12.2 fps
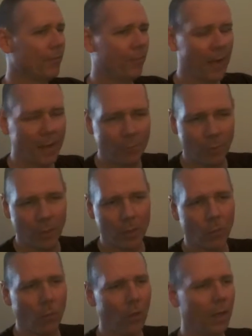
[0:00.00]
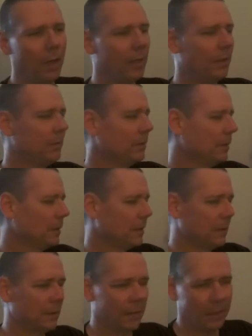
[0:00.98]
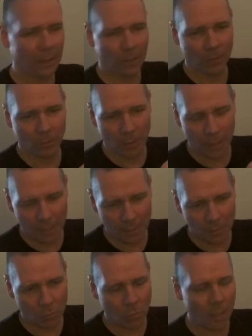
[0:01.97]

5.1, 100